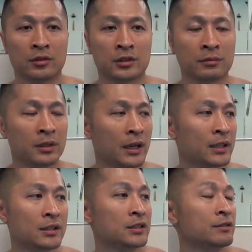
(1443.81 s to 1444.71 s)
some guy
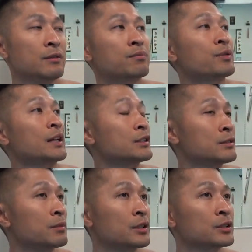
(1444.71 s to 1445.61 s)
that doesn't even
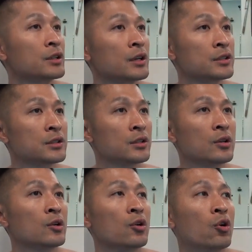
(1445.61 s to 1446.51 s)
practice martial arts
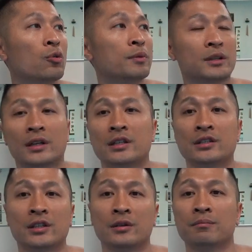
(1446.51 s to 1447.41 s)
hoping that
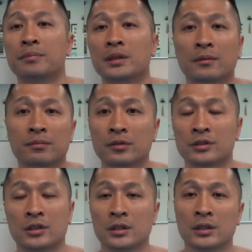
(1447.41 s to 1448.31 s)
he's gonna beat up
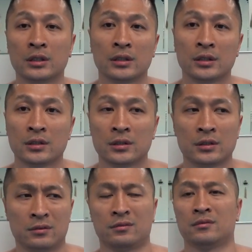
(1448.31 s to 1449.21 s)
Bruce Lee.
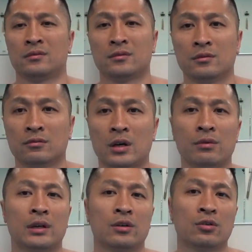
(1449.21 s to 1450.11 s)
Why
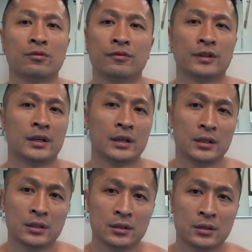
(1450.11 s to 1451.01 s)
would I hope for that?
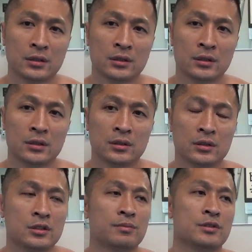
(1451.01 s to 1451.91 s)

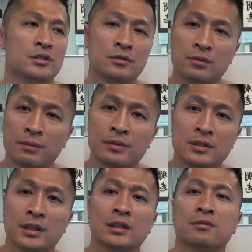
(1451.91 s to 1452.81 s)
This person is
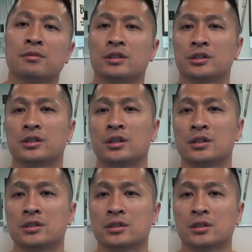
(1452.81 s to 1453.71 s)
representing the martial
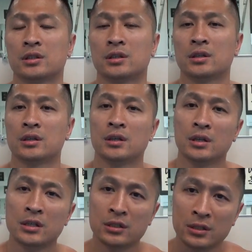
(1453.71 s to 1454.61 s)
arts.
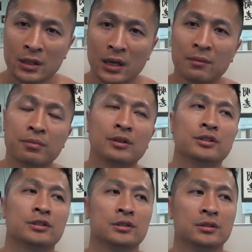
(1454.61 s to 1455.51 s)
He's the top
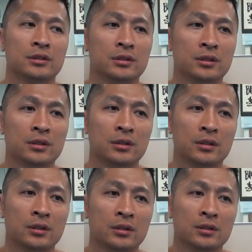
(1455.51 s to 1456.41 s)
person,
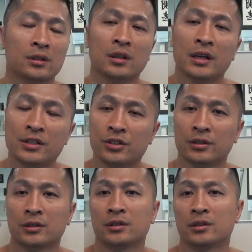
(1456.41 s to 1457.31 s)
the
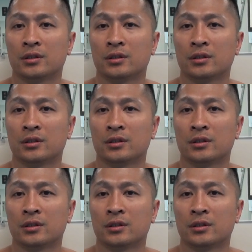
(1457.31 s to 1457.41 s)
legend.